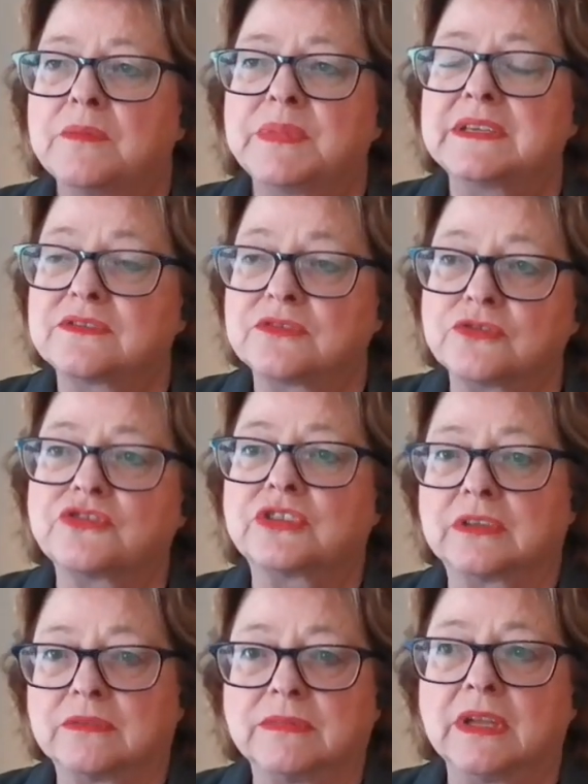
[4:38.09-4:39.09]
be
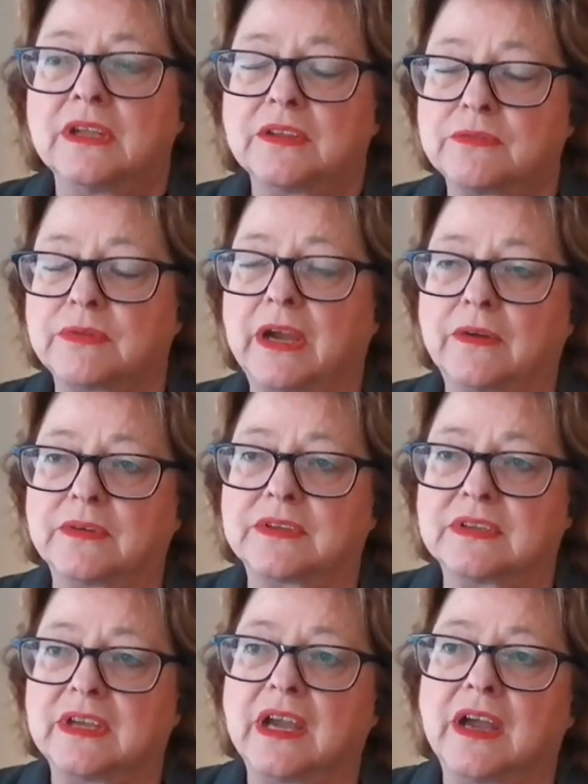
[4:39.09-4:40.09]
searching throughout
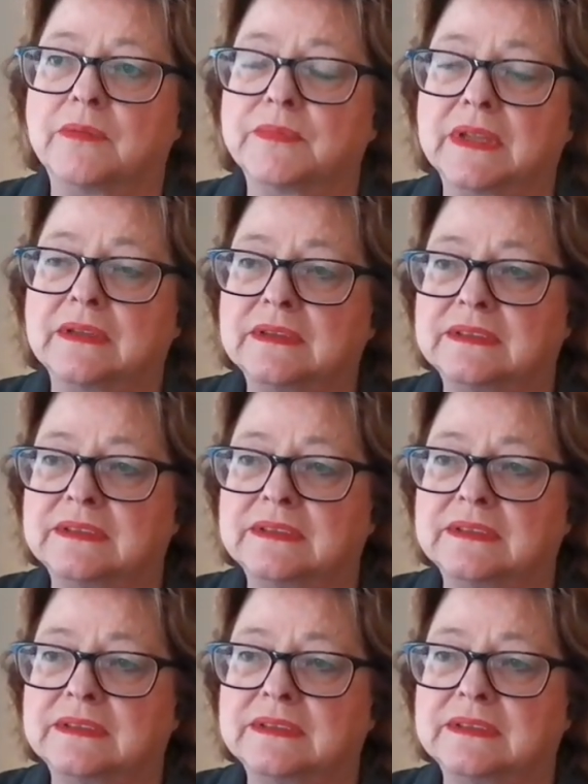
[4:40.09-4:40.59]
um,